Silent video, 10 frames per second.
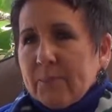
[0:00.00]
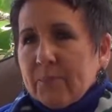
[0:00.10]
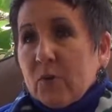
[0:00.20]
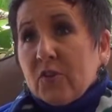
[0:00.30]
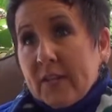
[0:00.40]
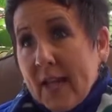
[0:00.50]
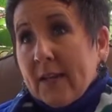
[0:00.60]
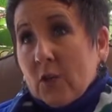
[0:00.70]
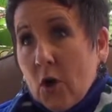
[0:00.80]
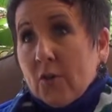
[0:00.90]
which
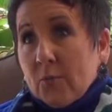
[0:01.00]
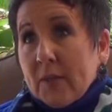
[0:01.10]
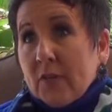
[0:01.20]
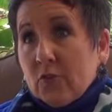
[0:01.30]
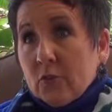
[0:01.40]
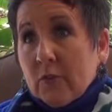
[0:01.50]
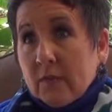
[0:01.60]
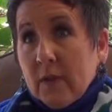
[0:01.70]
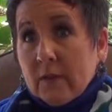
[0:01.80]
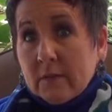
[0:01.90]
again caused me to
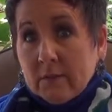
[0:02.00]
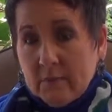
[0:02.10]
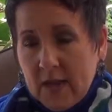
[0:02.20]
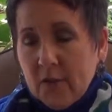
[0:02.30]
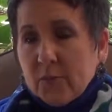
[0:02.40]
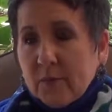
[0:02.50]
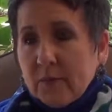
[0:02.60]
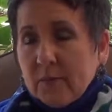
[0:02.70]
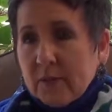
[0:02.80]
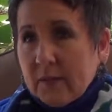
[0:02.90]
resent my
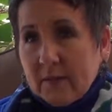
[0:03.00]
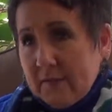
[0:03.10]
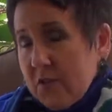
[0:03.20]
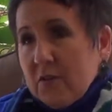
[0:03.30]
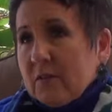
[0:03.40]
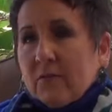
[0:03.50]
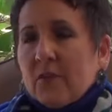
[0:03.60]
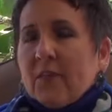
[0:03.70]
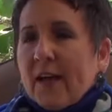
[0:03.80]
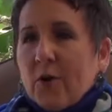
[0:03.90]
husband because he couldn't
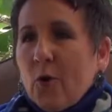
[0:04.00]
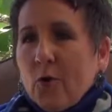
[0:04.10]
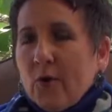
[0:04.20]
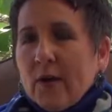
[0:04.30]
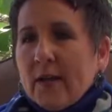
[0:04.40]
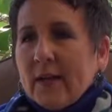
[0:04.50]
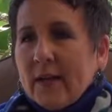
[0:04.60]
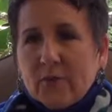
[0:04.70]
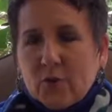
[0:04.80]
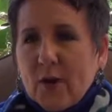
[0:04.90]
fill that hole.
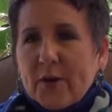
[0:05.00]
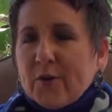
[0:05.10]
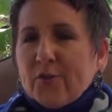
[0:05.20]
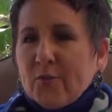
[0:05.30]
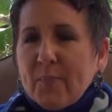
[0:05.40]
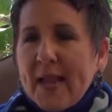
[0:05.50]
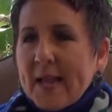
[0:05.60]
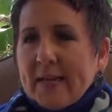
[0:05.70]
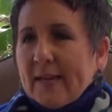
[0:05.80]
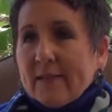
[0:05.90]
He's a great Christian
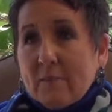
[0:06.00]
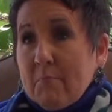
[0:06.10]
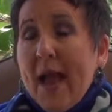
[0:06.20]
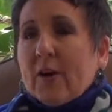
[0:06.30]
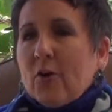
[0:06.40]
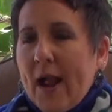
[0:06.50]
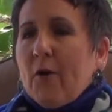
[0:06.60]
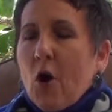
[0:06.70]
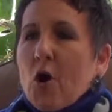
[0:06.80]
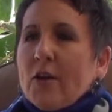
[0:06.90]
man, and it doesn't matter how
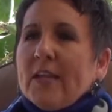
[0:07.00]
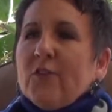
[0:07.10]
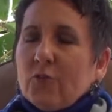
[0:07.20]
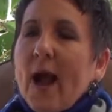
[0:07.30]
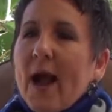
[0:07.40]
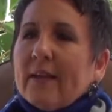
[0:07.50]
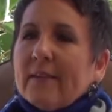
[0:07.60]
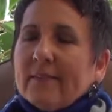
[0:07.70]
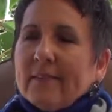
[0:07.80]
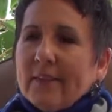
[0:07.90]
hard he tried.
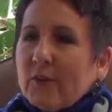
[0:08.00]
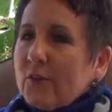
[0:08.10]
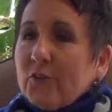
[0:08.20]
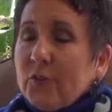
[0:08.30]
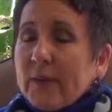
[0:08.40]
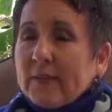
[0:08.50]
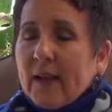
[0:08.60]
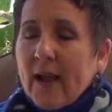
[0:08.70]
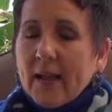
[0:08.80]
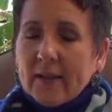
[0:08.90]
He couldn't do it.
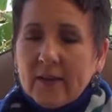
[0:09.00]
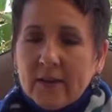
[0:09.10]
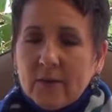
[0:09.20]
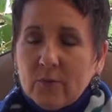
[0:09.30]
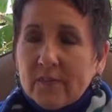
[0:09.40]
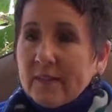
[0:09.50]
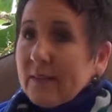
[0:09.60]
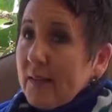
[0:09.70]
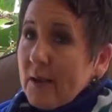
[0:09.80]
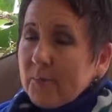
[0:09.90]
I
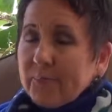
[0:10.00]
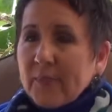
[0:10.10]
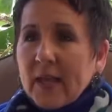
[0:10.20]
resented him.